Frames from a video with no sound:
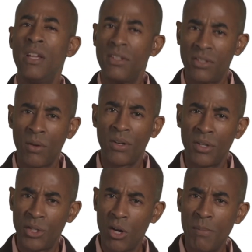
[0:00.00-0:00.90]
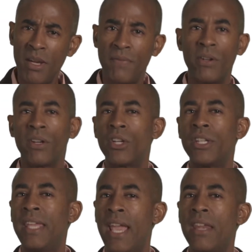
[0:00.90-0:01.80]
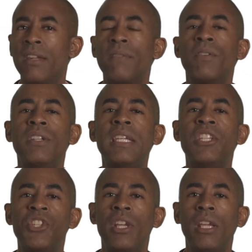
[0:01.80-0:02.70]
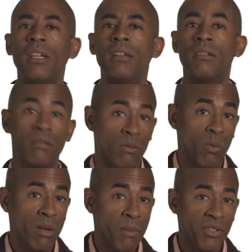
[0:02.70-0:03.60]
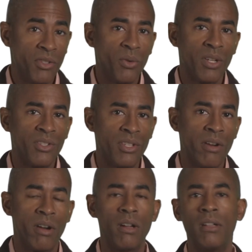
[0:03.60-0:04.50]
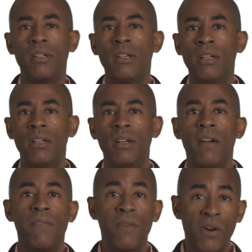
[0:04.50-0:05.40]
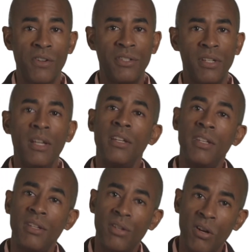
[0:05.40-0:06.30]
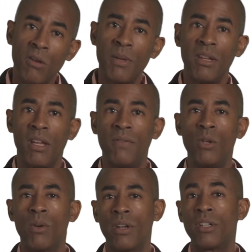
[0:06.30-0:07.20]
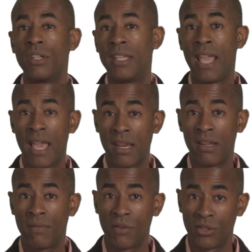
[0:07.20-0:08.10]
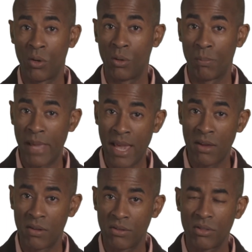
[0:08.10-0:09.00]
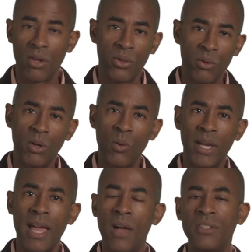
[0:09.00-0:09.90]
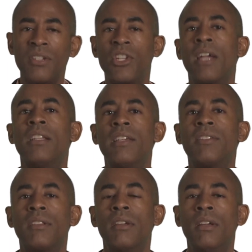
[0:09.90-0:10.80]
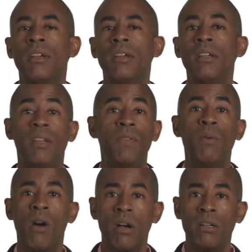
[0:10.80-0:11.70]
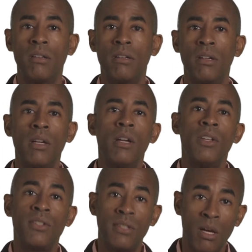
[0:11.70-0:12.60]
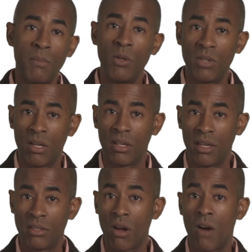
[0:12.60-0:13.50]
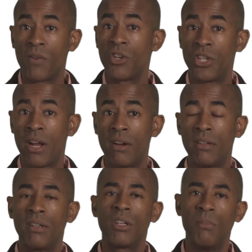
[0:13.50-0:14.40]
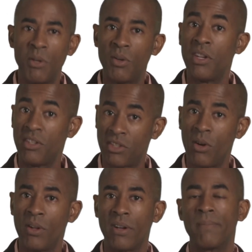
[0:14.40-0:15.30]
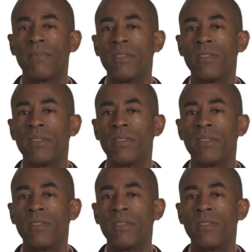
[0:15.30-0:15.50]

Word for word: So to determine if you're a good candidate for DG, what must you consider? First, determine if you are a good candidate for solar panels through a quick housing checklist. If you aren't, some utilities offer shared community solar.